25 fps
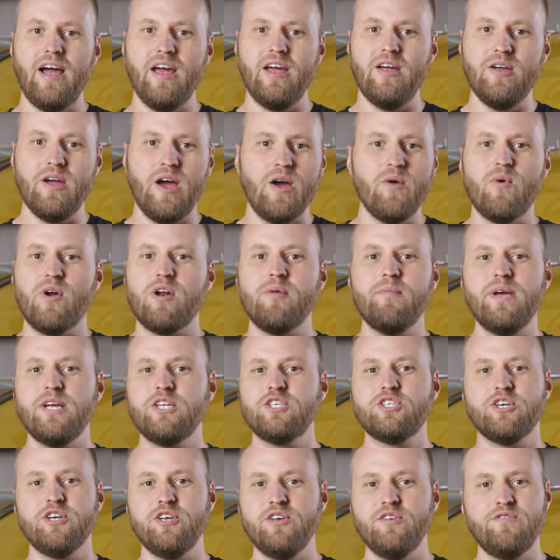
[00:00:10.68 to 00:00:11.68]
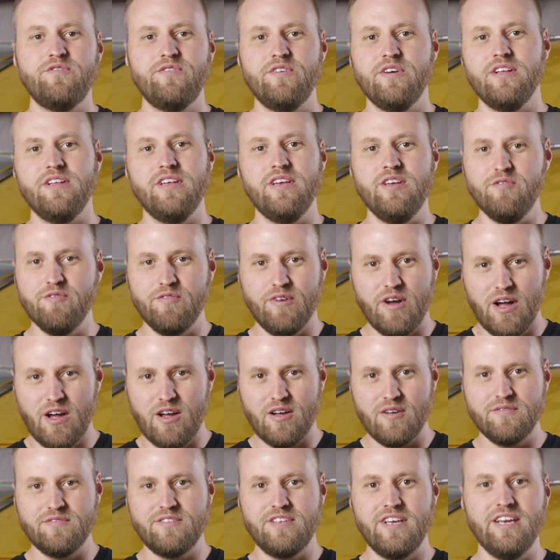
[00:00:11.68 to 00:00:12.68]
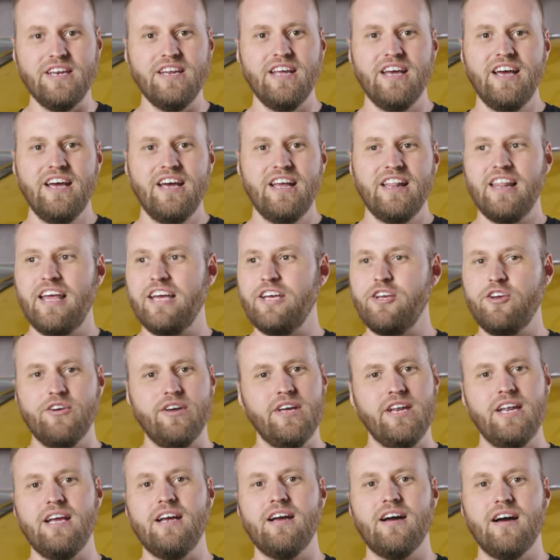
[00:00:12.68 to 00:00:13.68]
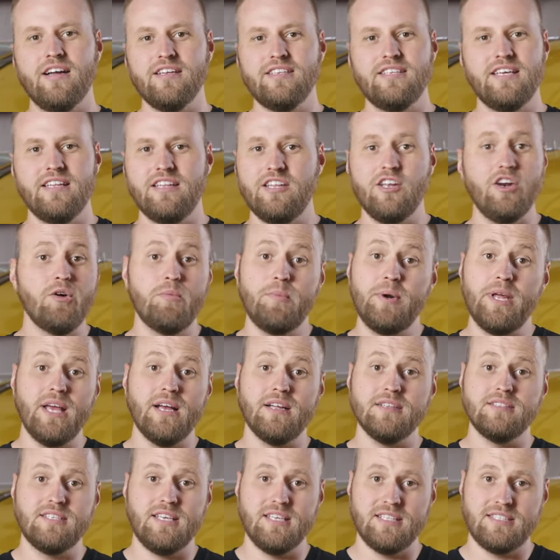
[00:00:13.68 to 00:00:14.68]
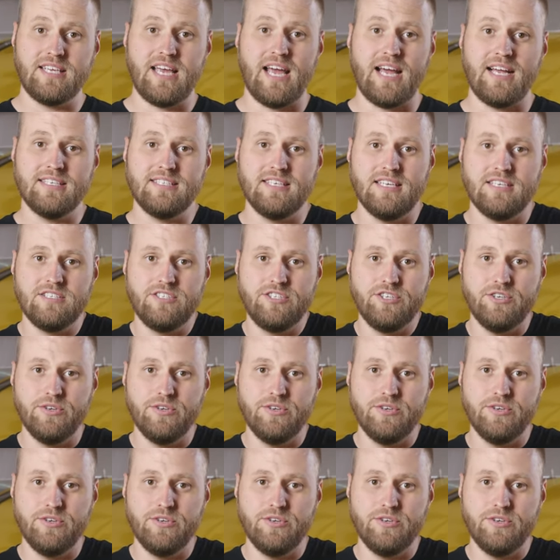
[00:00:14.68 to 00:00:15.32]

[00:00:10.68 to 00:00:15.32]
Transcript: I, I want to make sure you feel involved and like you're getting content that nobody else gets access